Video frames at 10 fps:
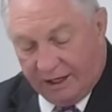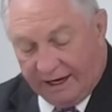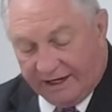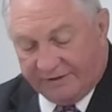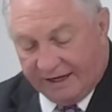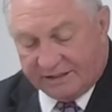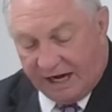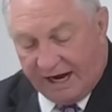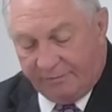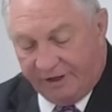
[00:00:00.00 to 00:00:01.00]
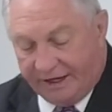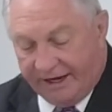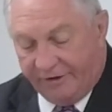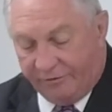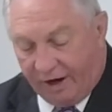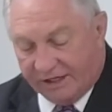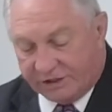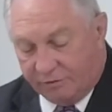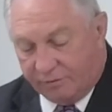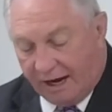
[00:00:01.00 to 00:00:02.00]
And at that time, the dead in Christ
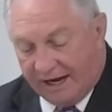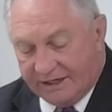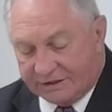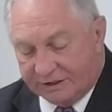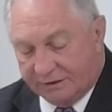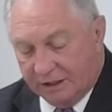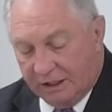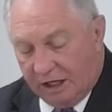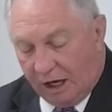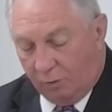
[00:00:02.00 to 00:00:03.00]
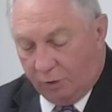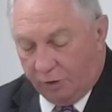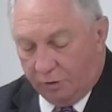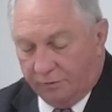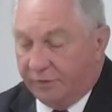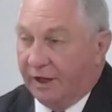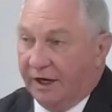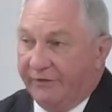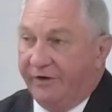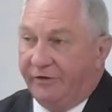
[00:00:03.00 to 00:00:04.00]
shall rise, and the
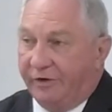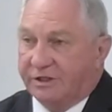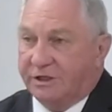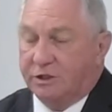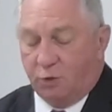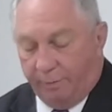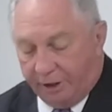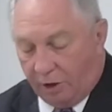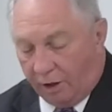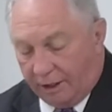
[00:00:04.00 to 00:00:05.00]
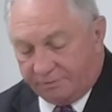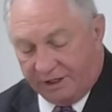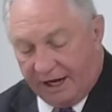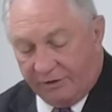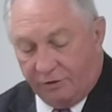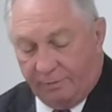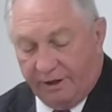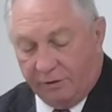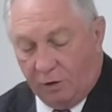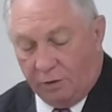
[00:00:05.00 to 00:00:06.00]
living Christians will be caught up together to be
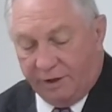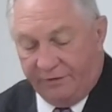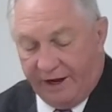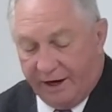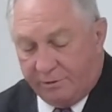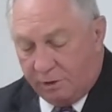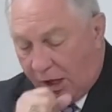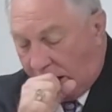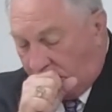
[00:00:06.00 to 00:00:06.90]
the Lord in the air.